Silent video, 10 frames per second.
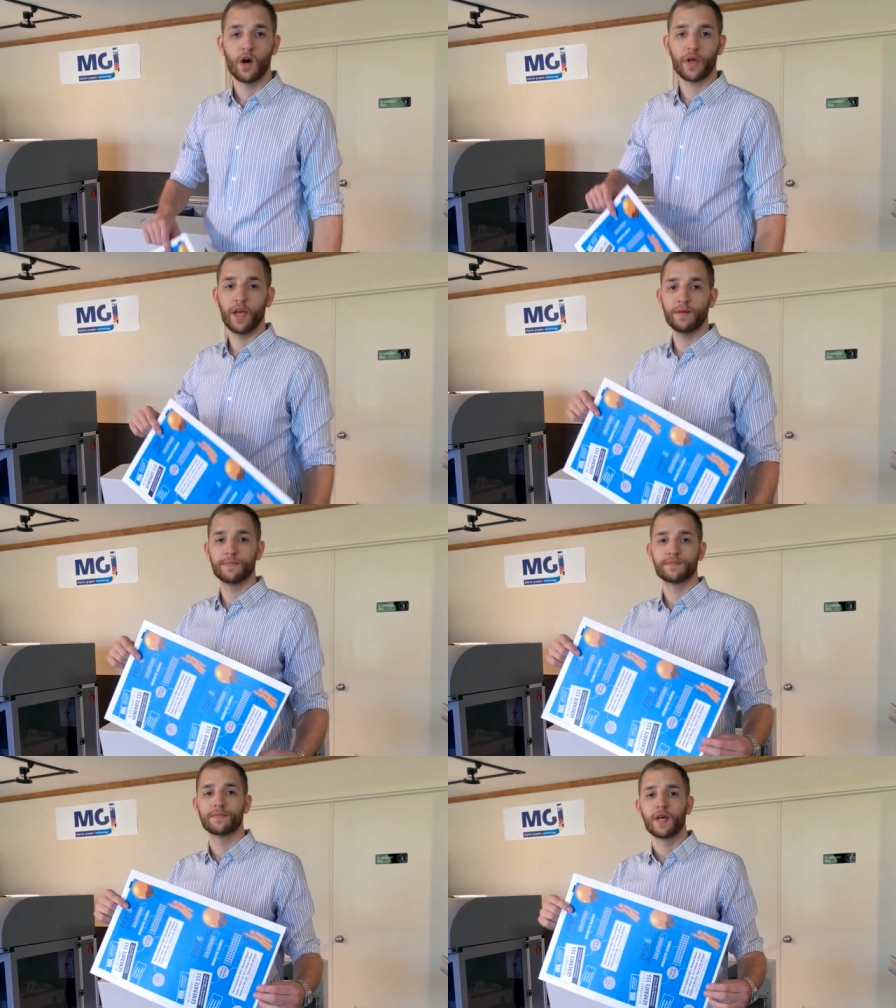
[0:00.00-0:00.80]
Okay,
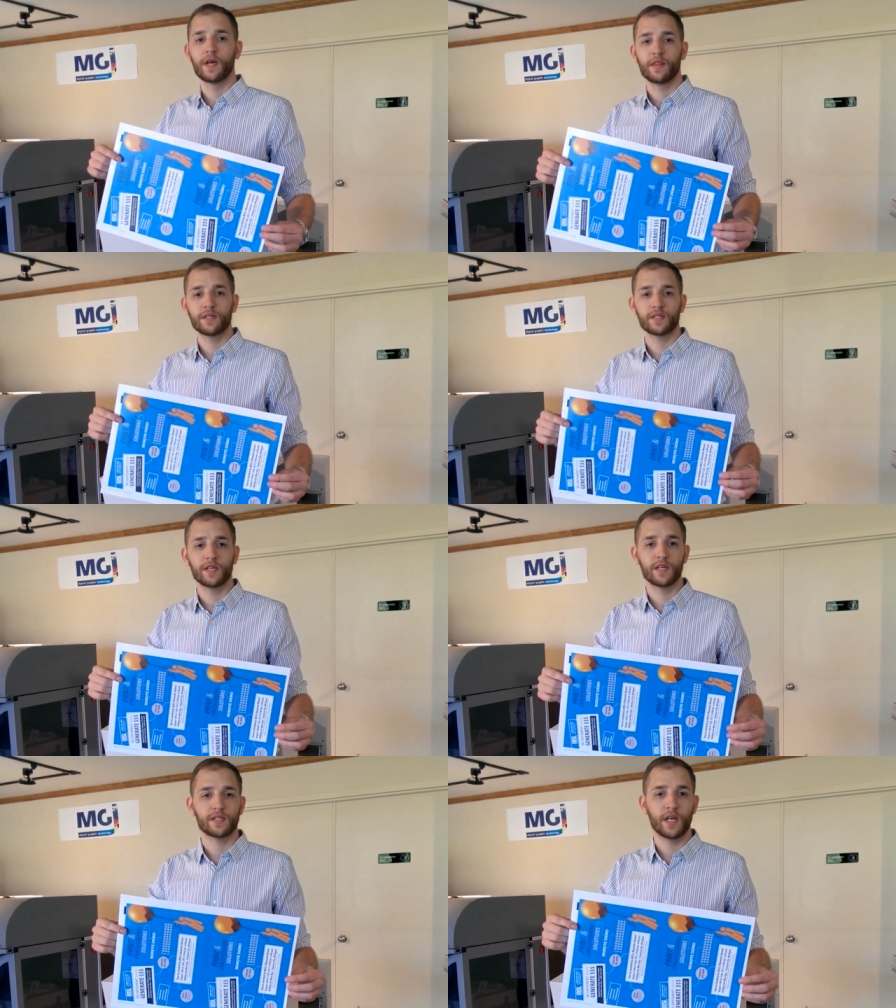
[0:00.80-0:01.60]
this
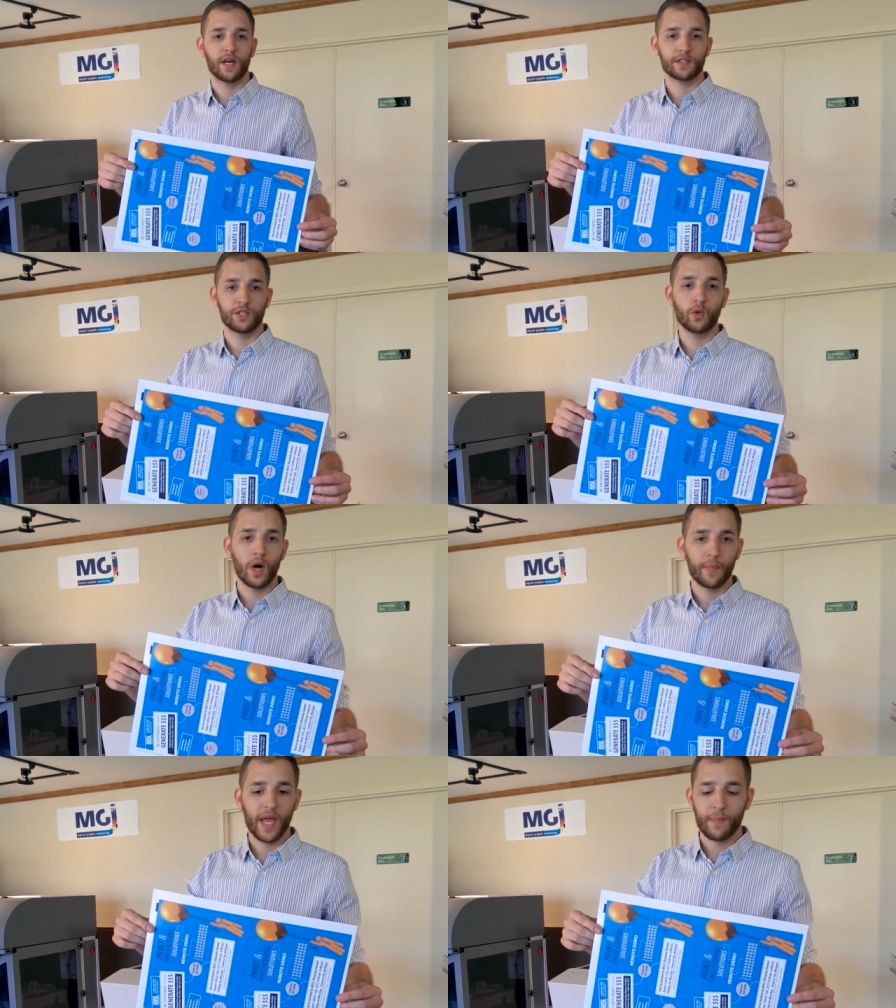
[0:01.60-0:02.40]
is a 2
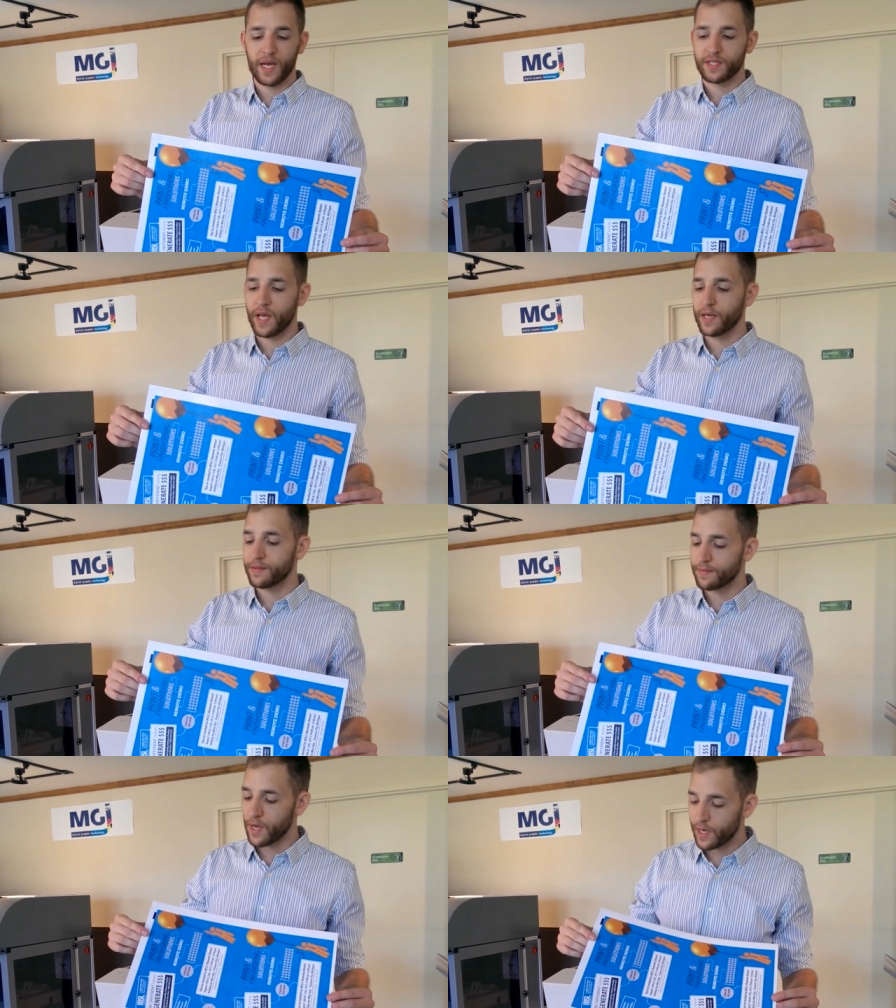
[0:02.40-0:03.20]
up
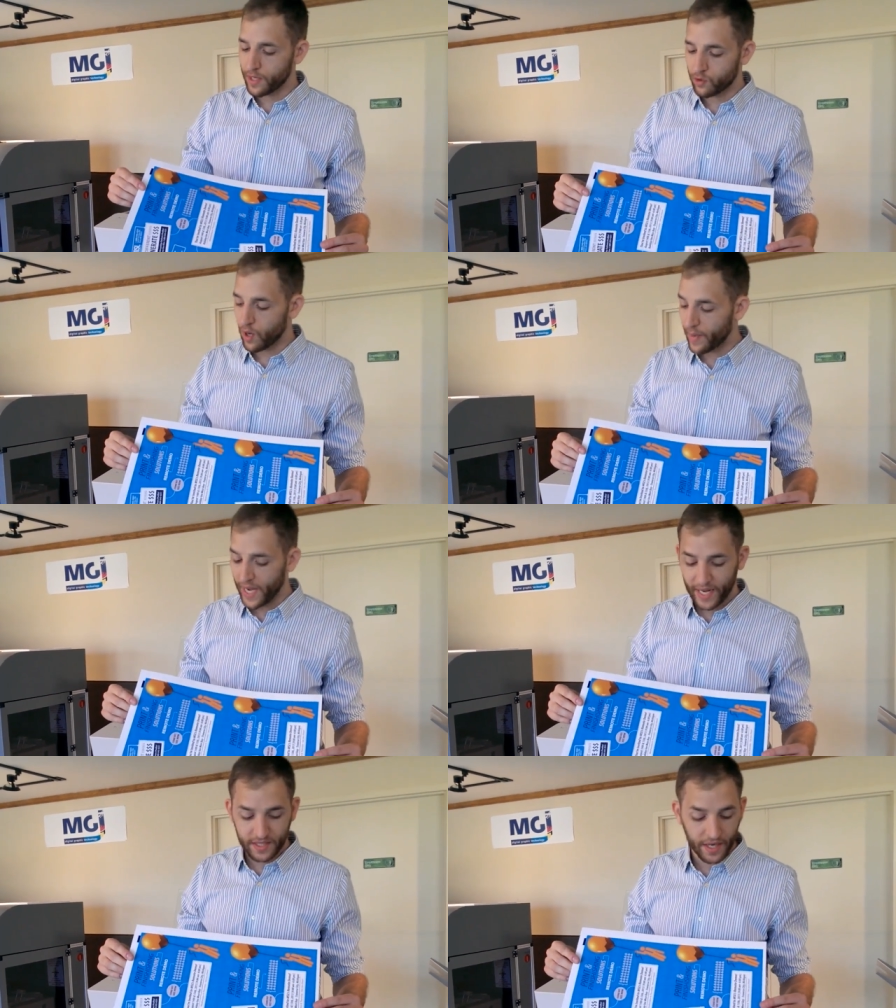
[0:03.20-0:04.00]
8x10 on a 12 by
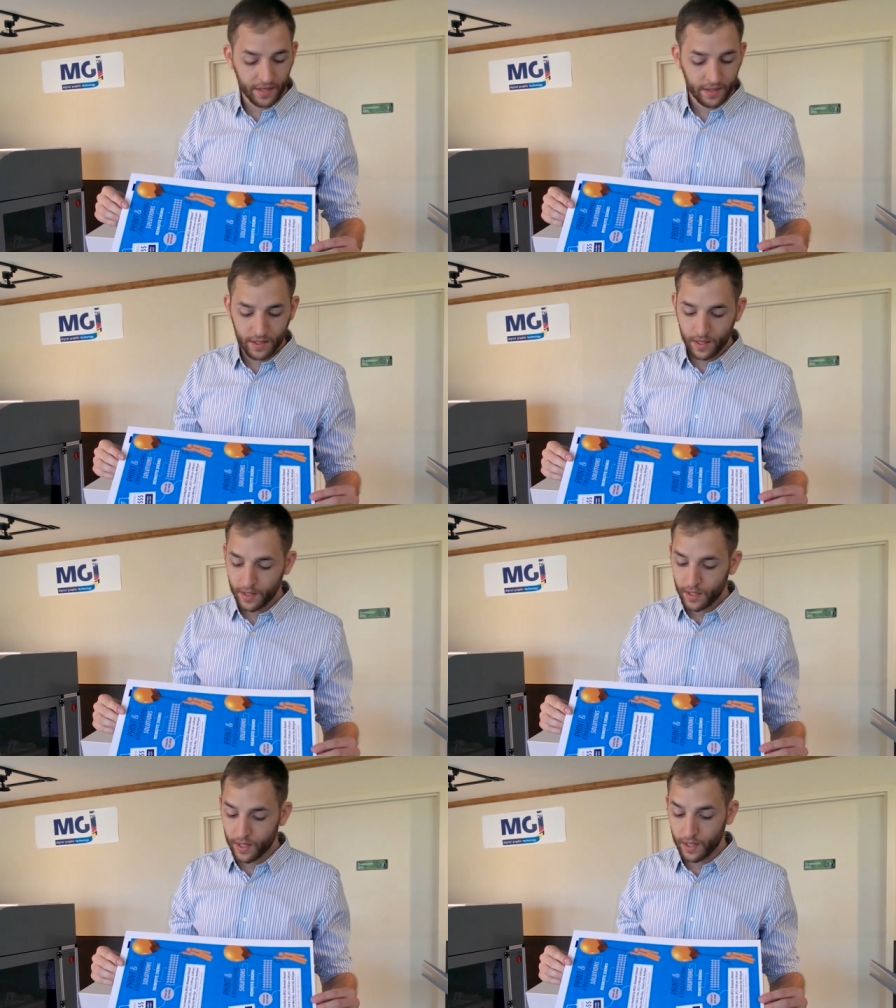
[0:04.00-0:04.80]
18
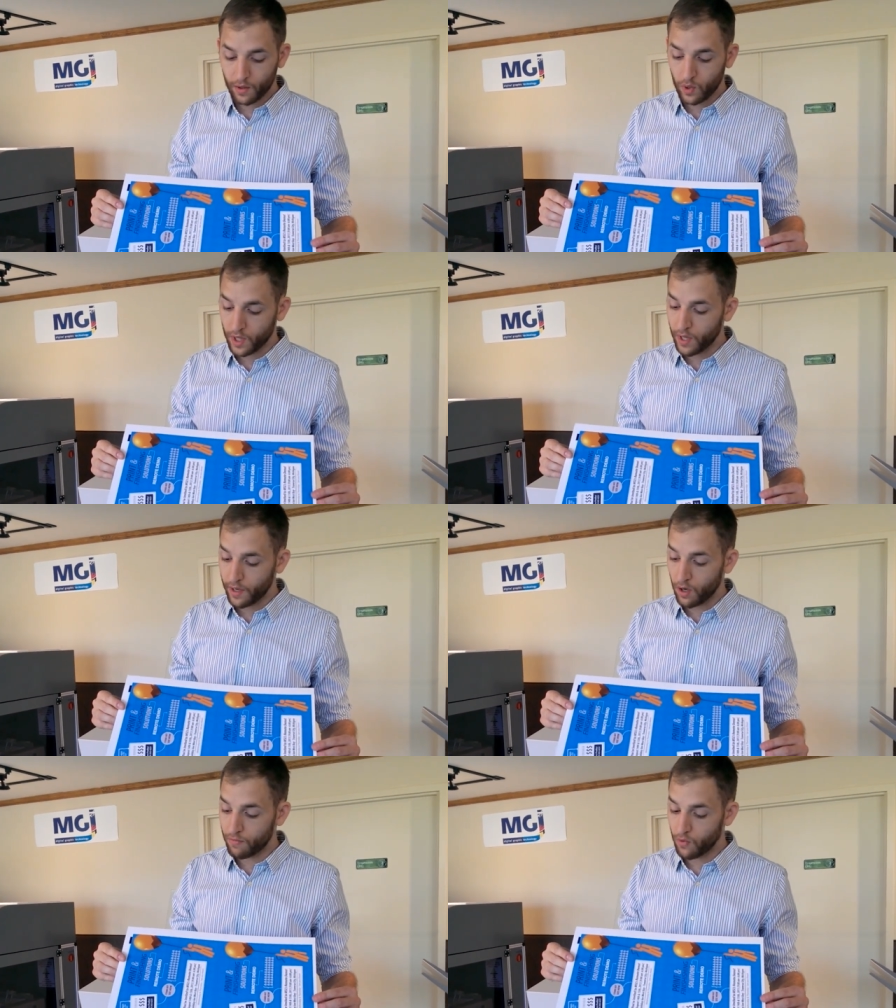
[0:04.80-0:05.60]
Uh, we're
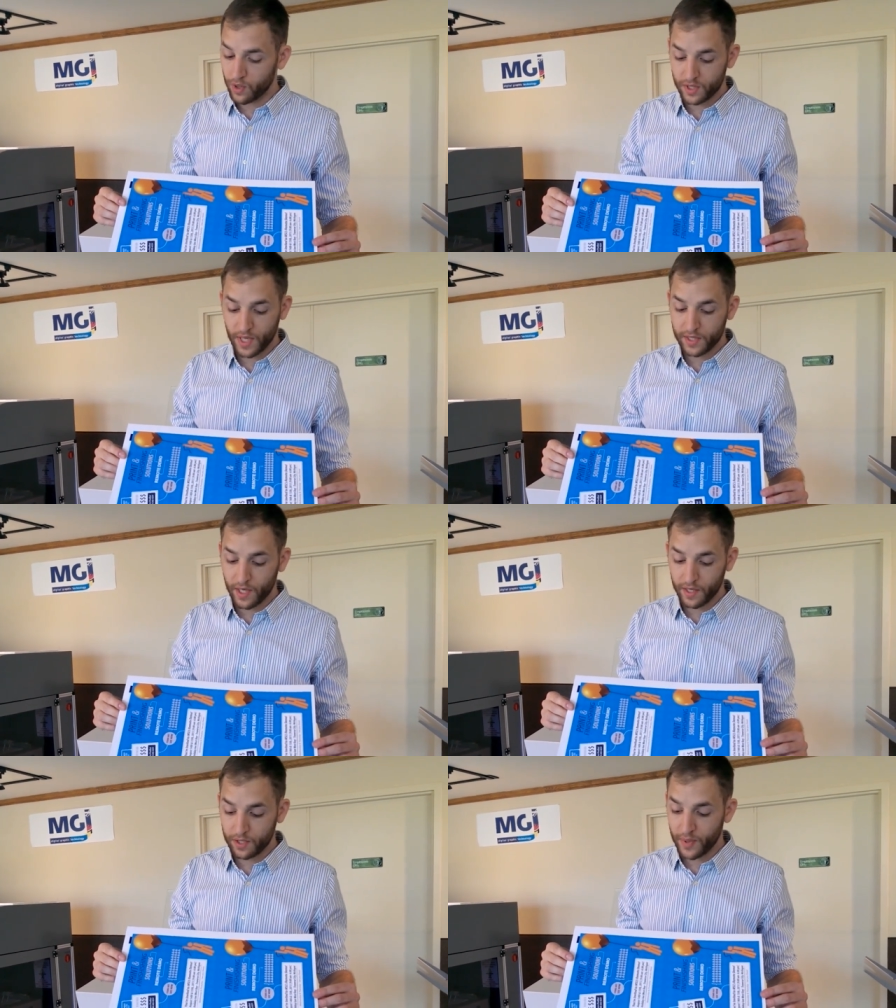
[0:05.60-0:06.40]
cutting all four sides
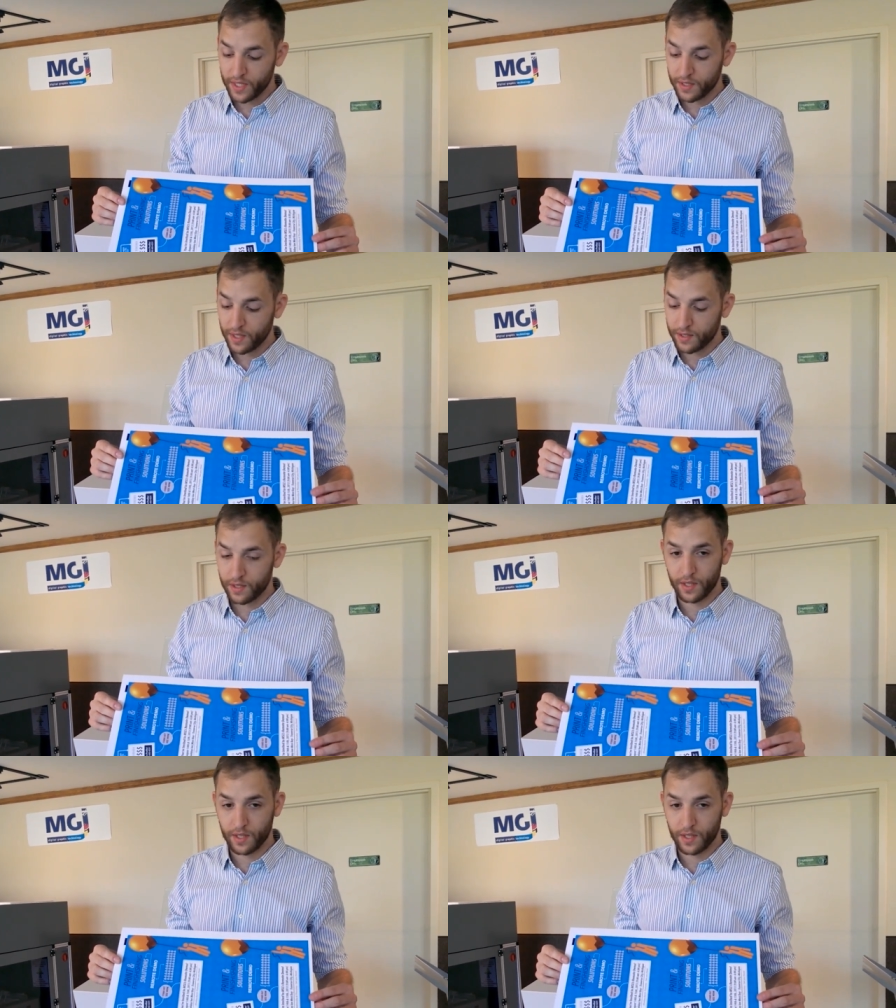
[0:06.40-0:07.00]
out of these pieces.